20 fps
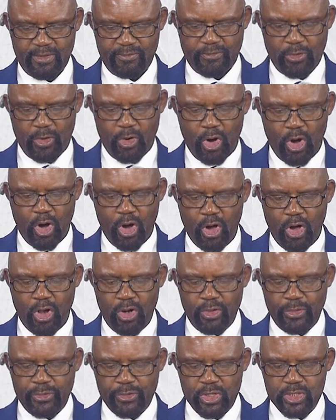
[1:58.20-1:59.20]
For
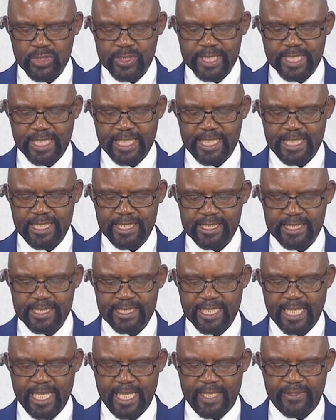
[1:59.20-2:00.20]
all those
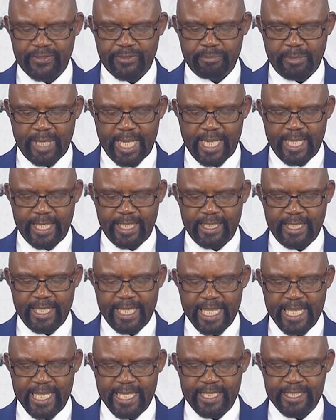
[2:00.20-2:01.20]
things hath mine
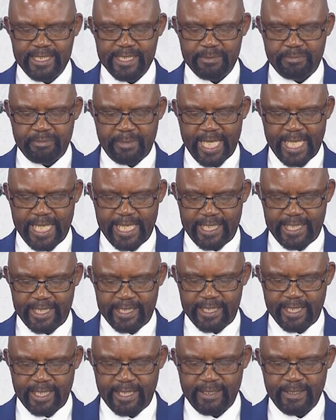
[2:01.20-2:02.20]
hand
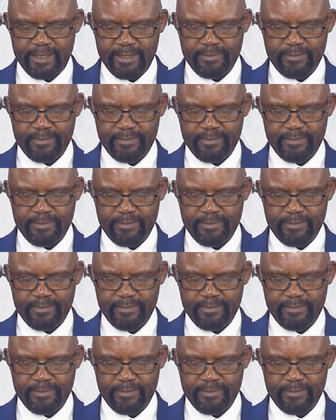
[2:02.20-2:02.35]
made,